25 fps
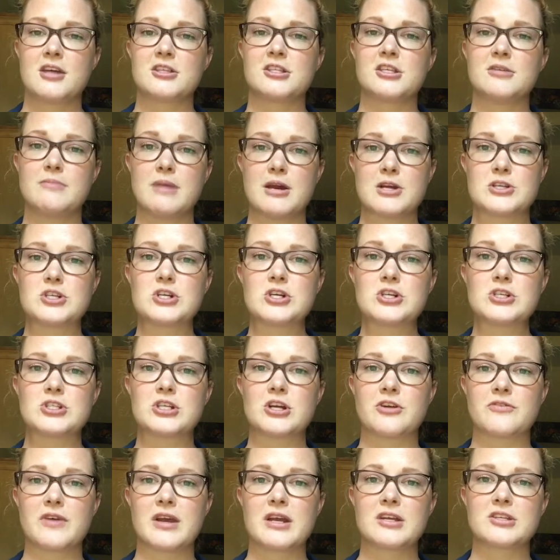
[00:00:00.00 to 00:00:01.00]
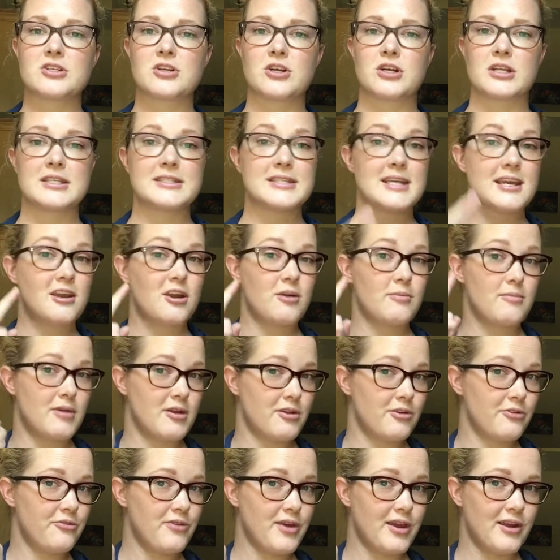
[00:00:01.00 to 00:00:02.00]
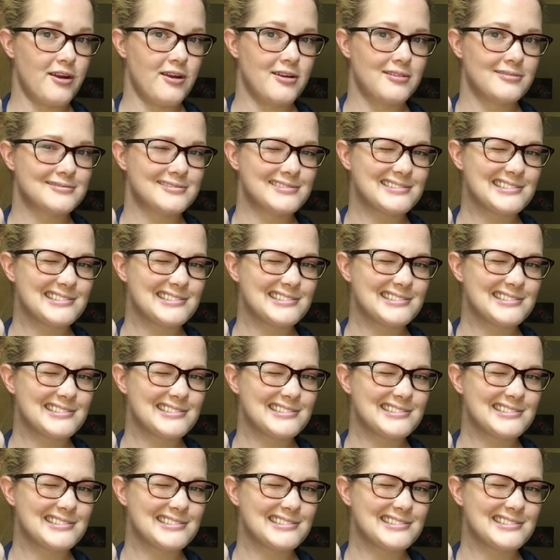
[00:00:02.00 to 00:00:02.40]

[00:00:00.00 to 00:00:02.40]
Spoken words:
To measure your cervix, you're going to take your middle finger,